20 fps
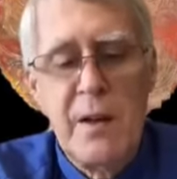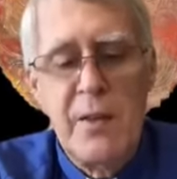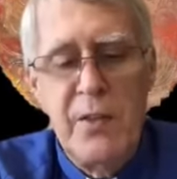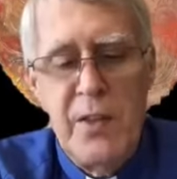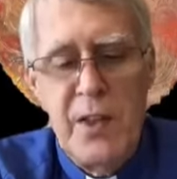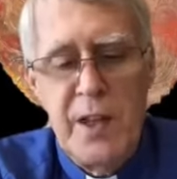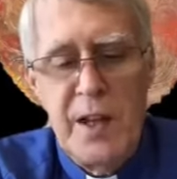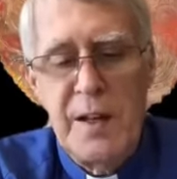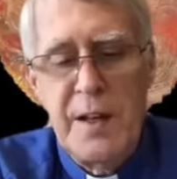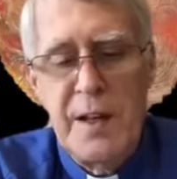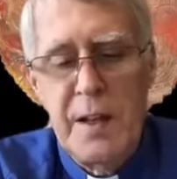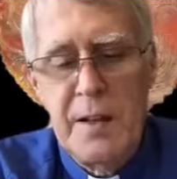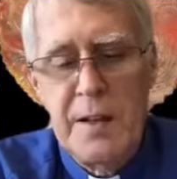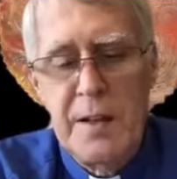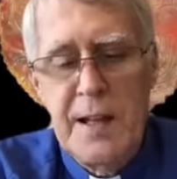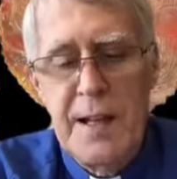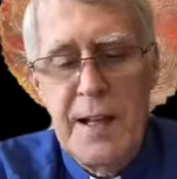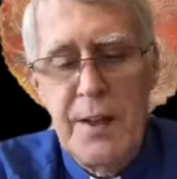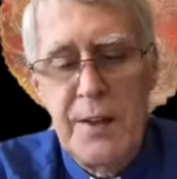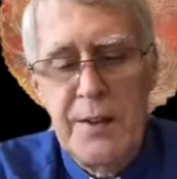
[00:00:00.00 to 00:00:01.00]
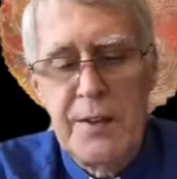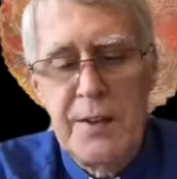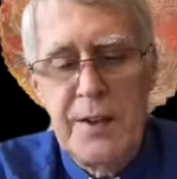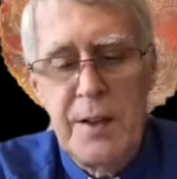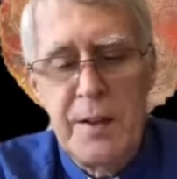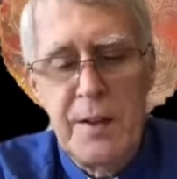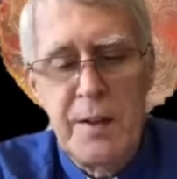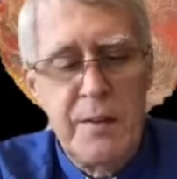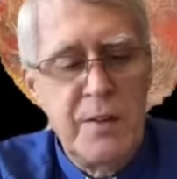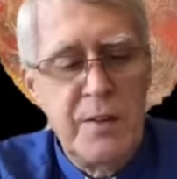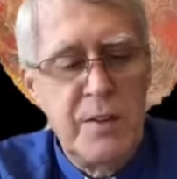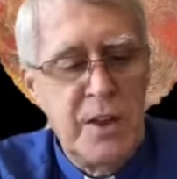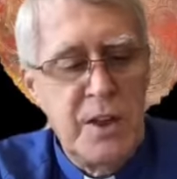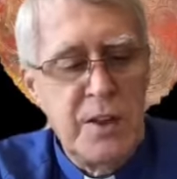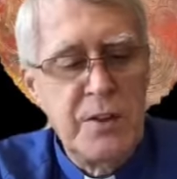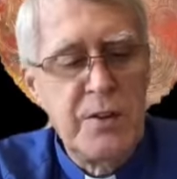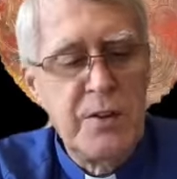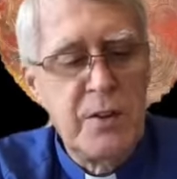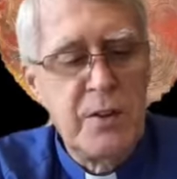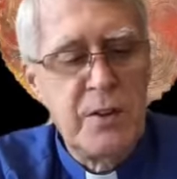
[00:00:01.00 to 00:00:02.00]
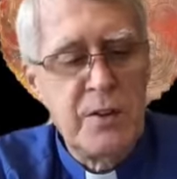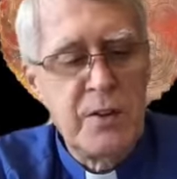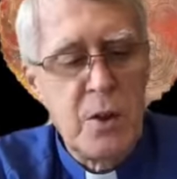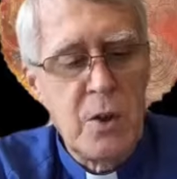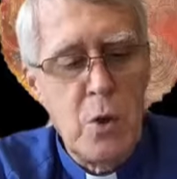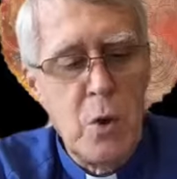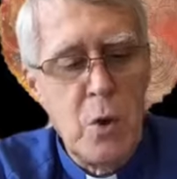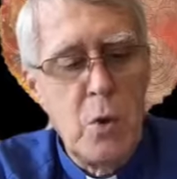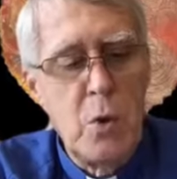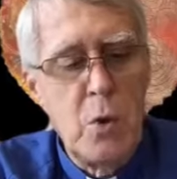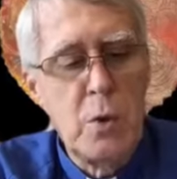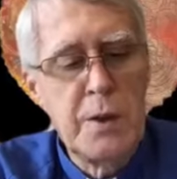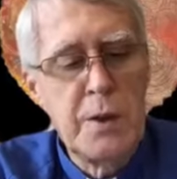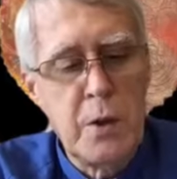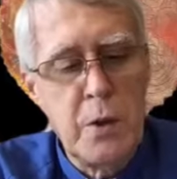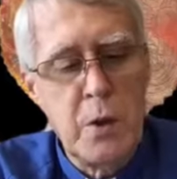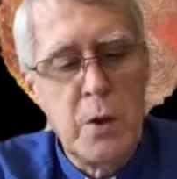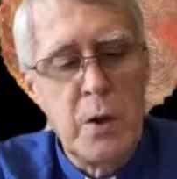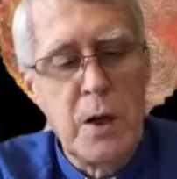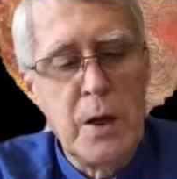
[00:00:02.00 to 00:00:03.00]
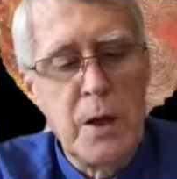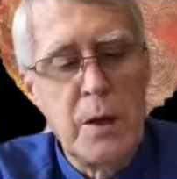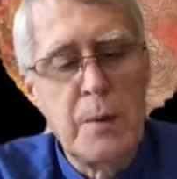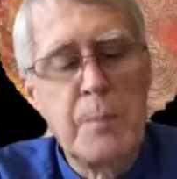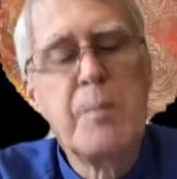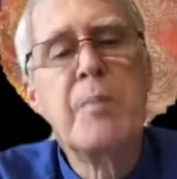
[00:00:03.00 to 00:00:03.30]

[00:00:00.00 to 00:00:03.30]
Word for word: Then Hillel said, This is the whole Torah.